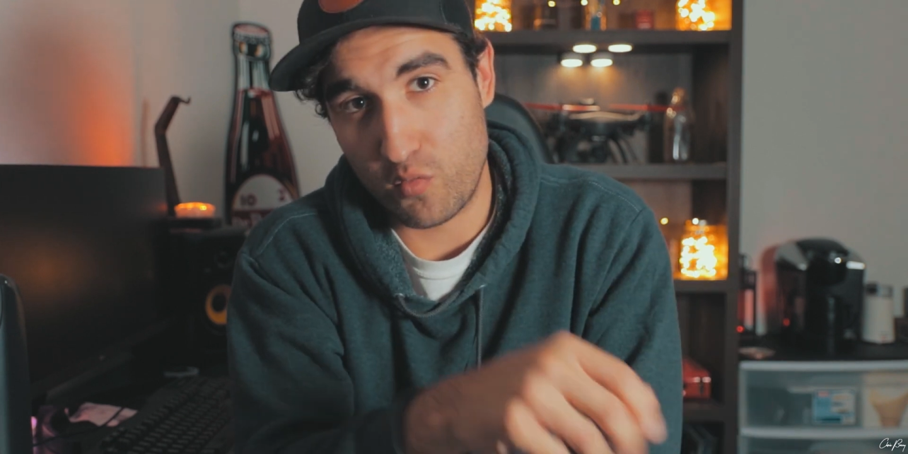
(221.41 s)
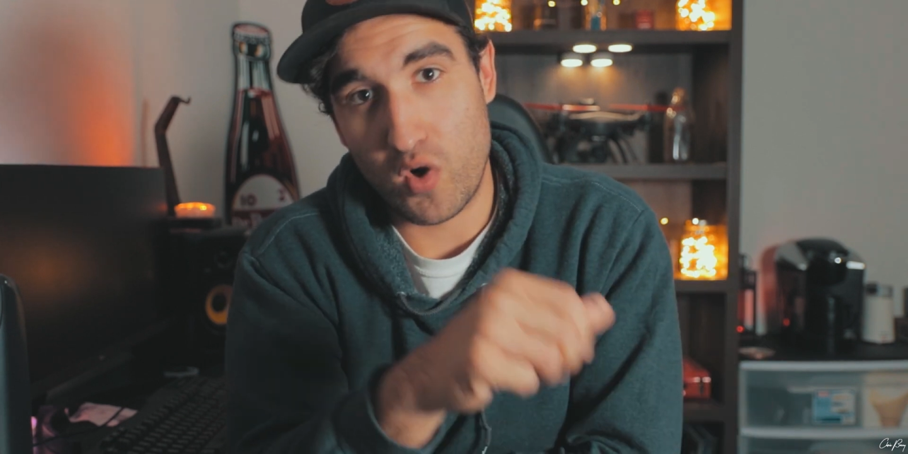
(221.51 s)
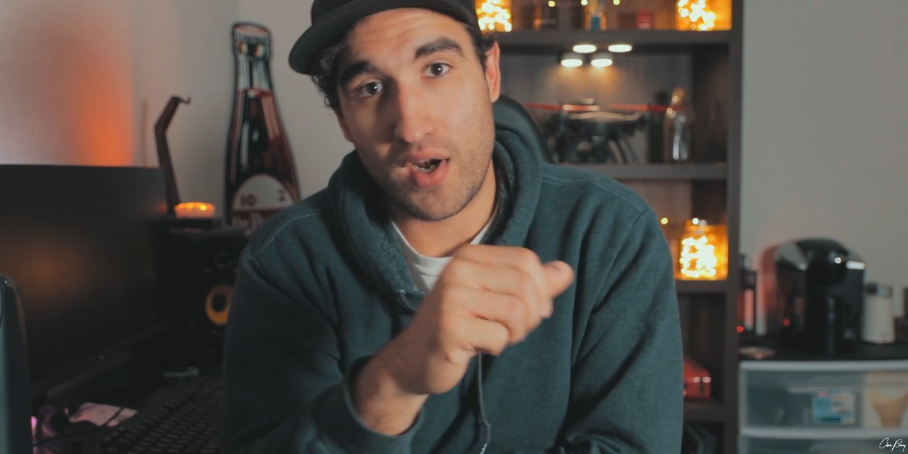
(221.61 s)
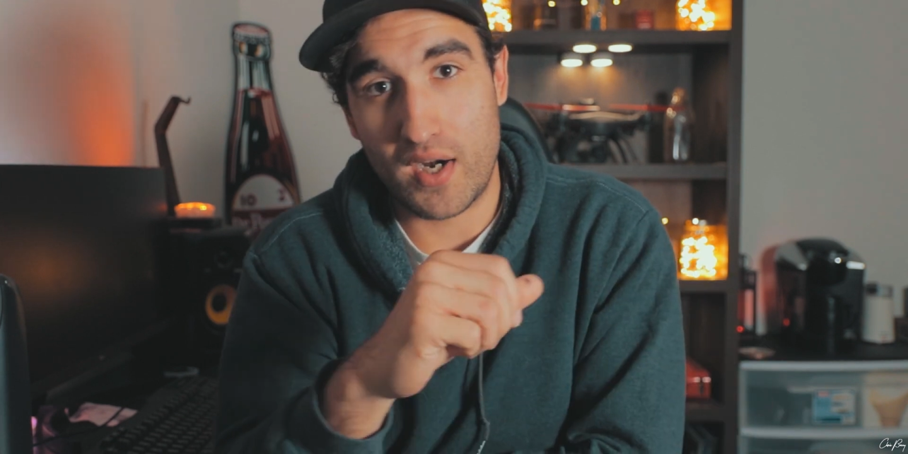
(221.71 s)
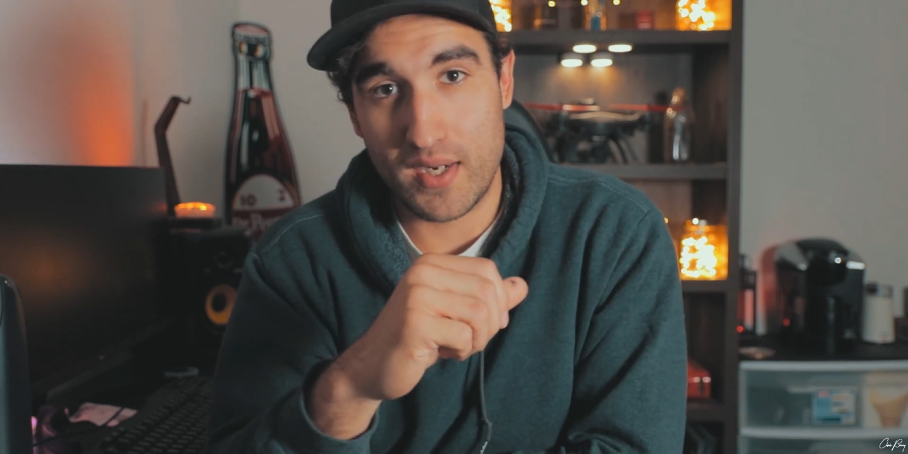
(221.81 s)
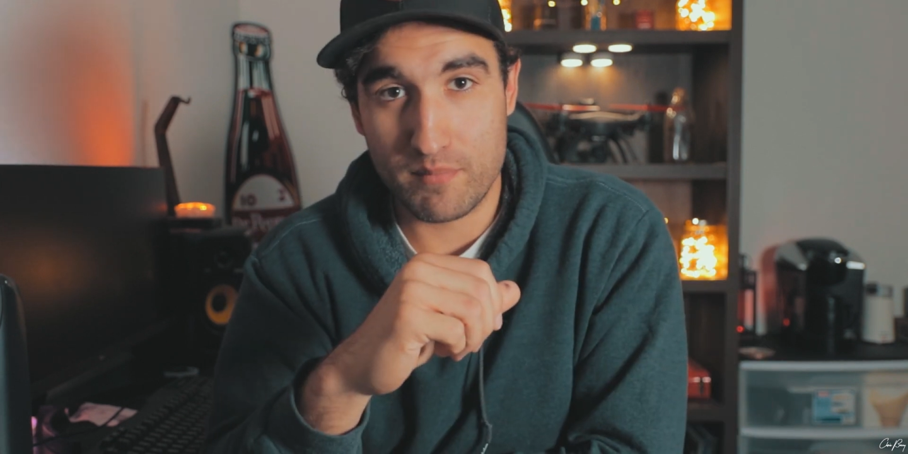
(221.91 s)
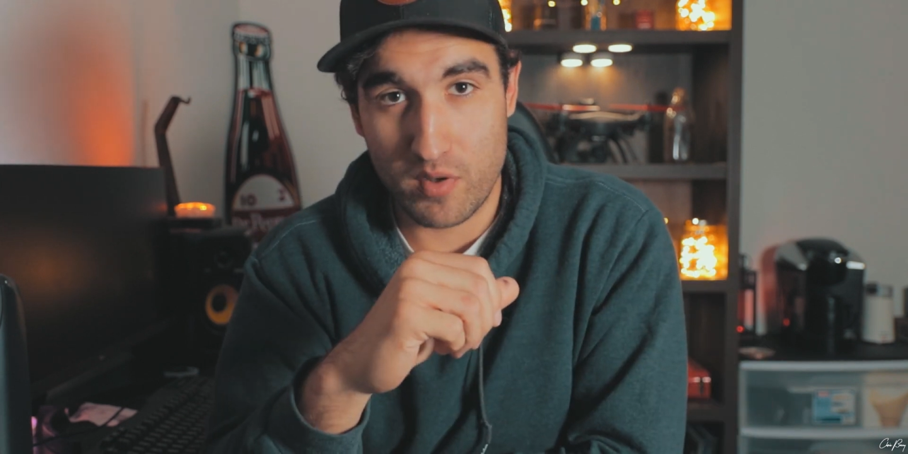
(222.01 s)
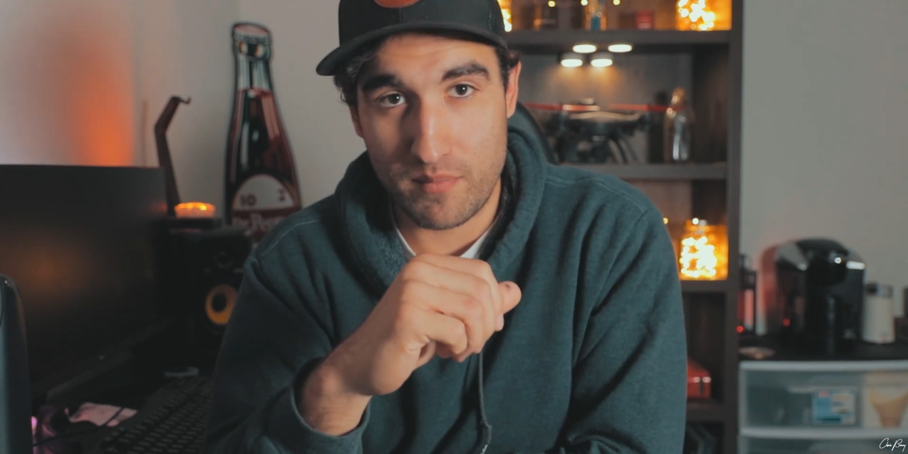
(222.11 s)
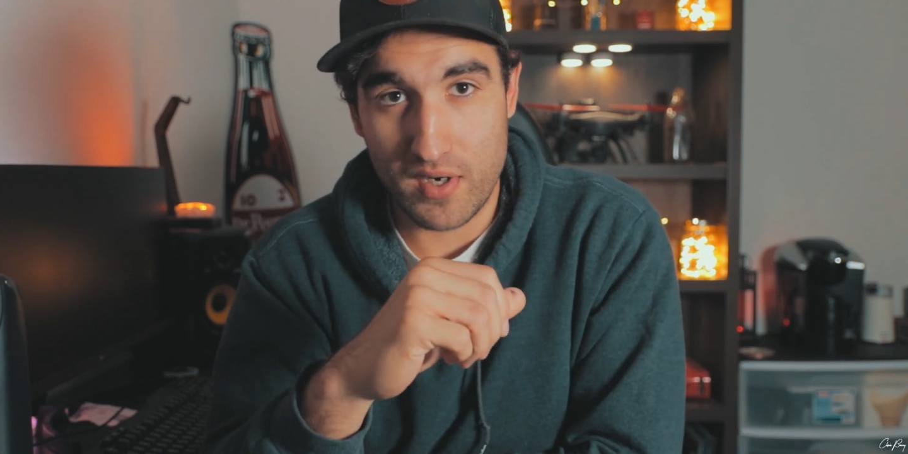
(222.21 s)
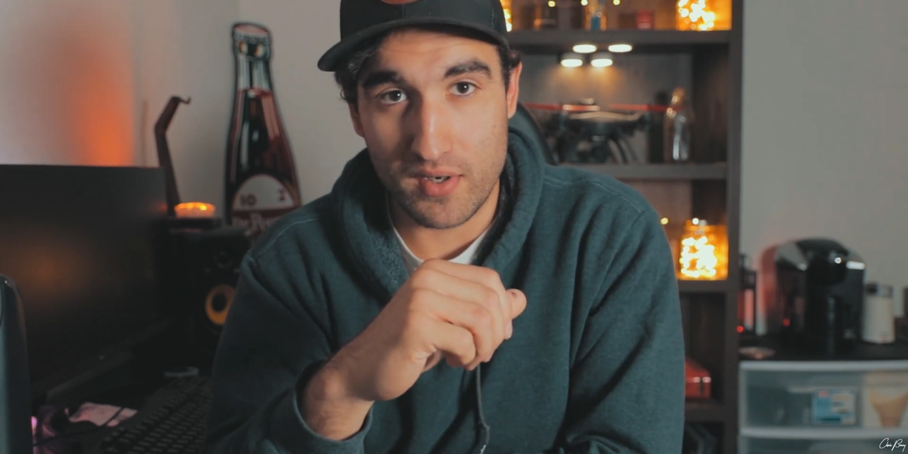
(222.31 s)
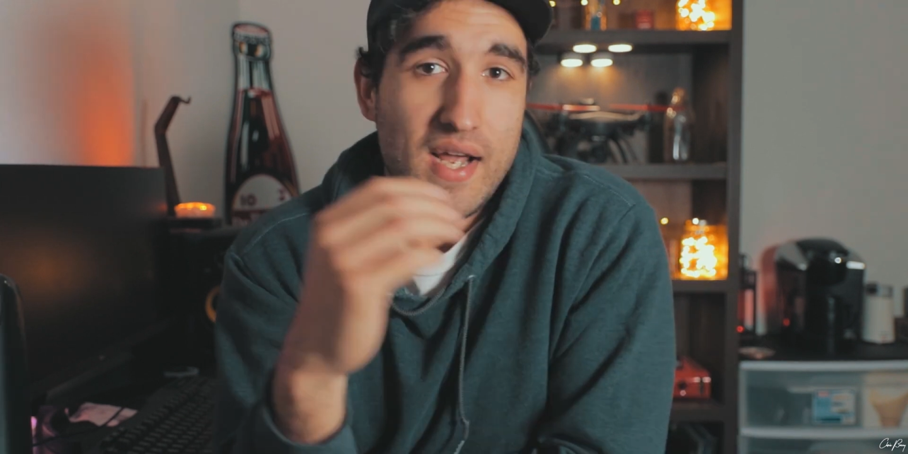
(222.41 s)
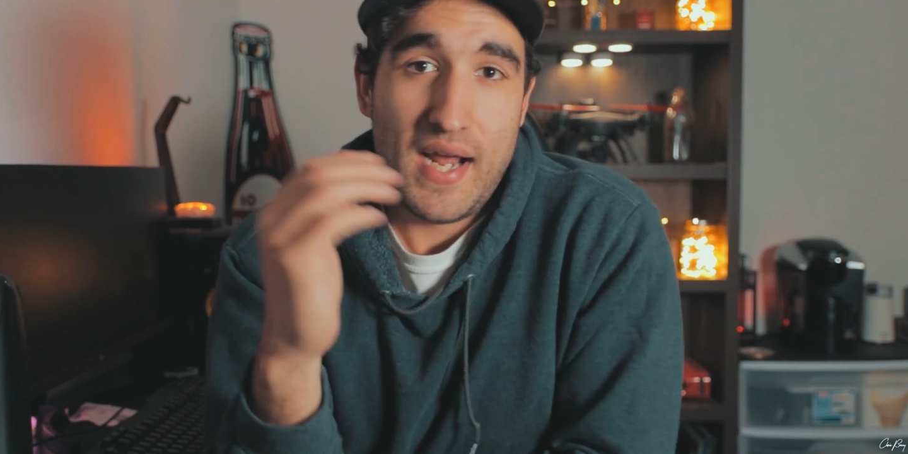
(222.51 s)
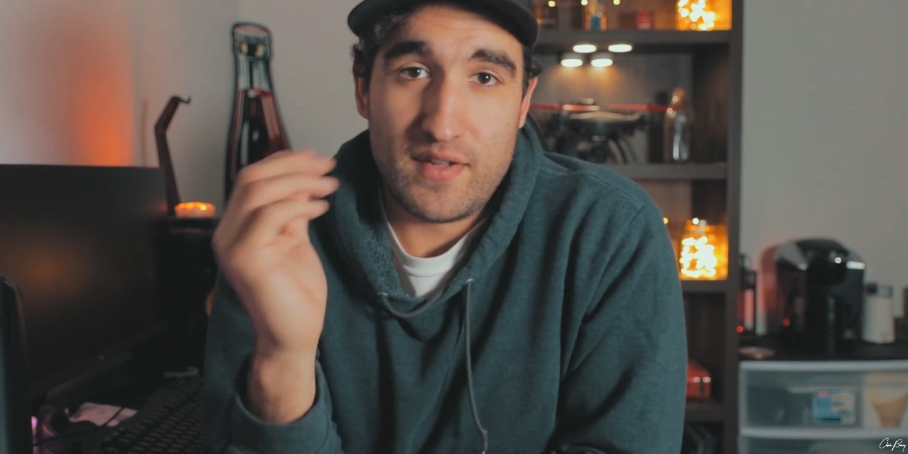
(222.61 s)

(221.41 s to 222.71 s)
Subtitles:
and whatnot in Premiere.